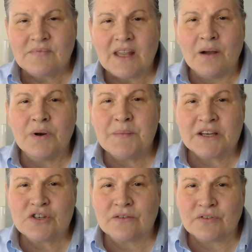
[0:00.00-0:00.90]
I want to make
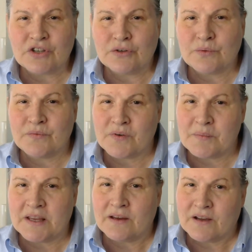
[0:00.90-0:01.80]
sure for you, for
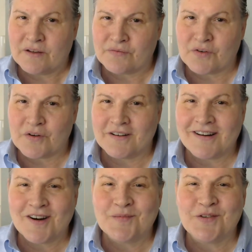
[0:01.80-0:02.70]
me, and for
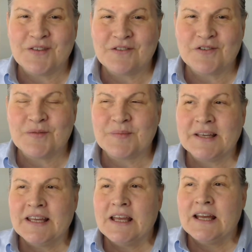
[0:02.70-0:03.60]
our moving group.
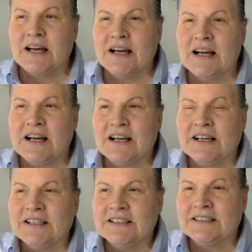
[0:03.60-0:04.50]

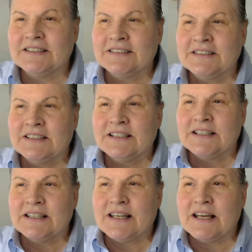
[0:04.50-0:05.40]
Uh,
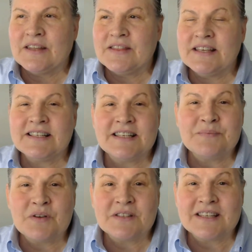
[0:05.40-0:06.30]
this is
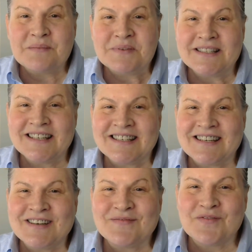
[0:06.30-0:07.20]
mostly a
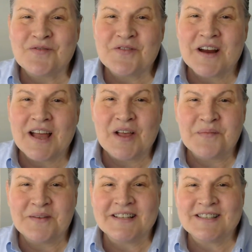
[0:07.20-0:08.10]
petition for
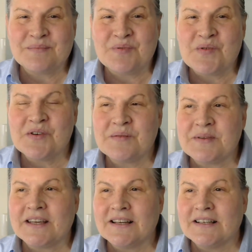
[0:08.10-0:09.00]
help and support
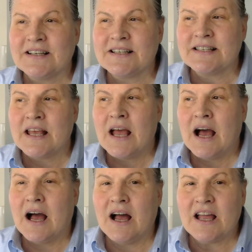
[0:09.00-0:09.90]
because
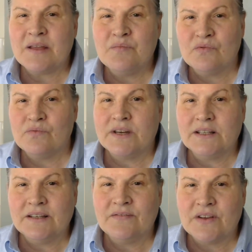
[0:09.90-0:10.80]
I'm
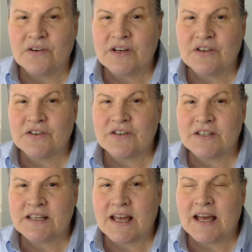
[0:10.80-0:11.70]
really very
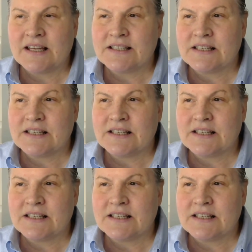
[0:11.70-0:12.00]
good at